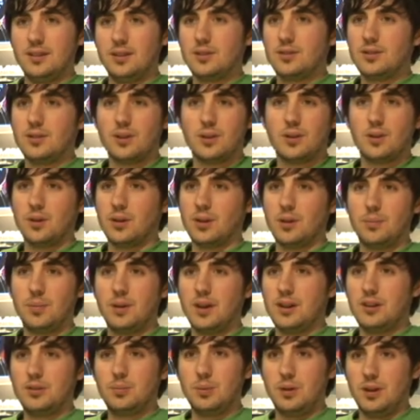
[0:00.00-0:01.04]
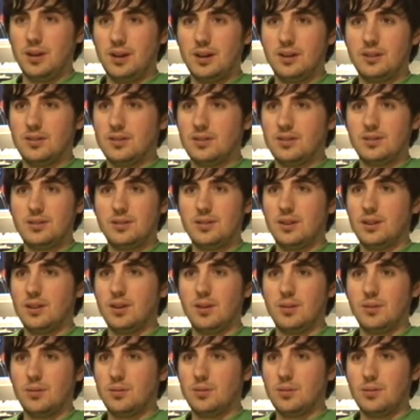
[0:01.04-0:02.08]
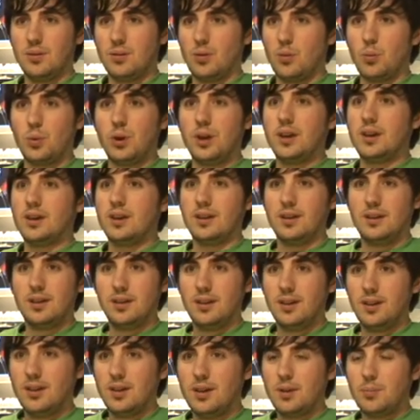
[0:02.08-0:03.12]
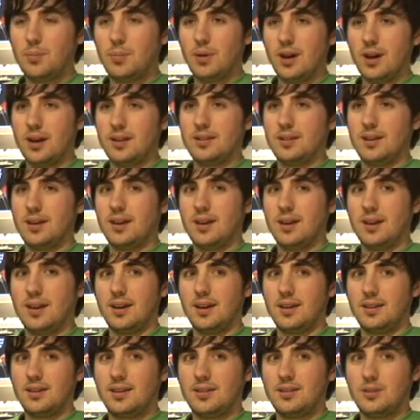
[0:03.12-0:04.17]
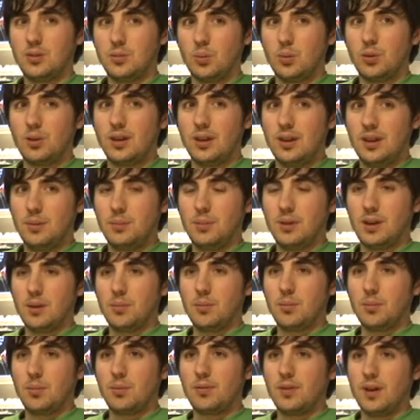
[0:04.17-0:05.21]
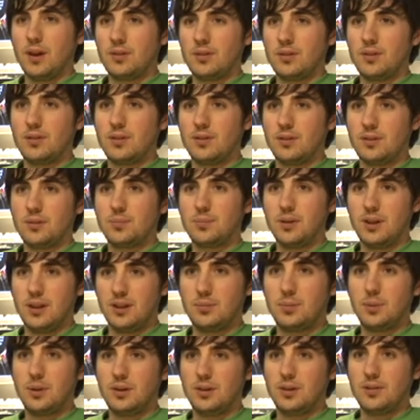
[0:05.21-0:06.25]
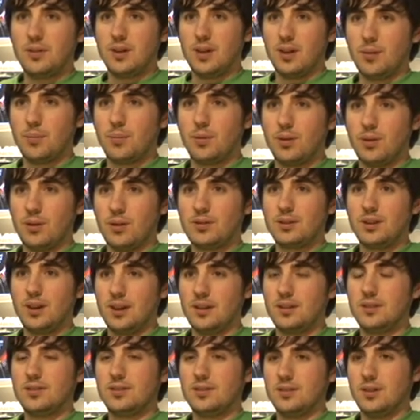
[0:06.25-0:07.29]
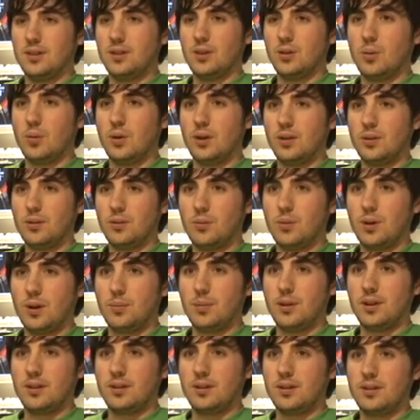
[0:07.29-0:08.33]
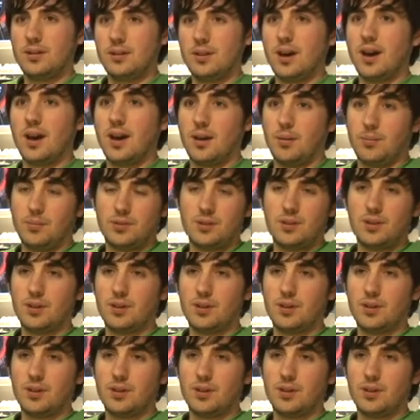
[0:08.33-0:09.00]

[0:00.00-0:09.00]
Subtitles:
You can start coding in PHP in just a week, but to really become a professional PHP developer takes quite a bit of time.